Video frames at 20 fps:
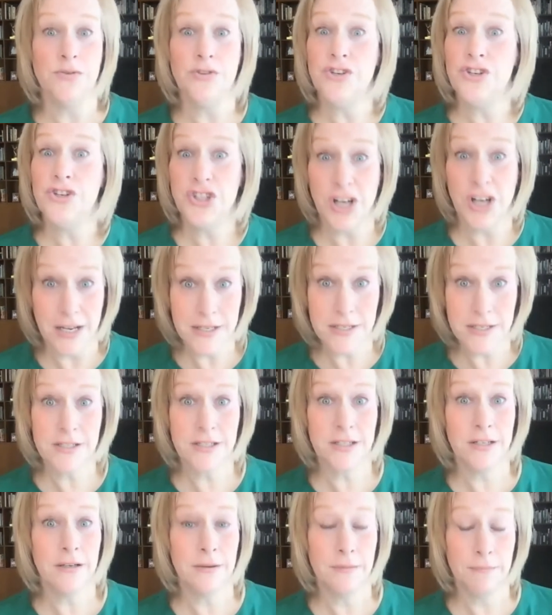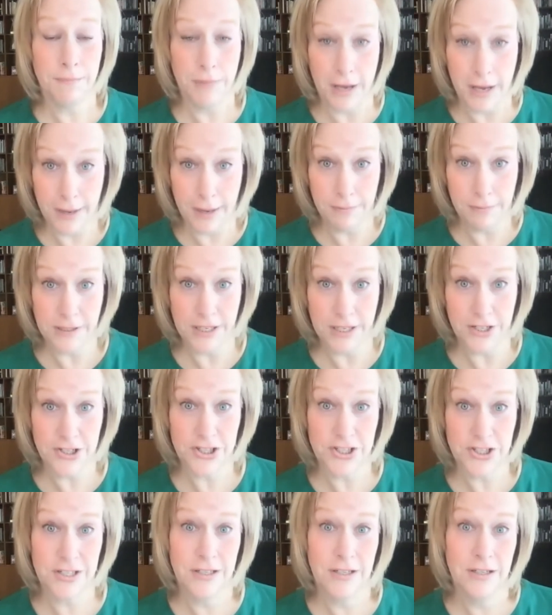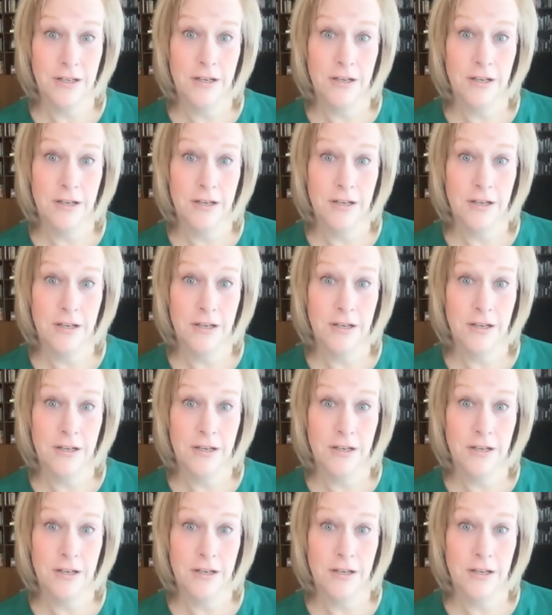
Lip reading: just published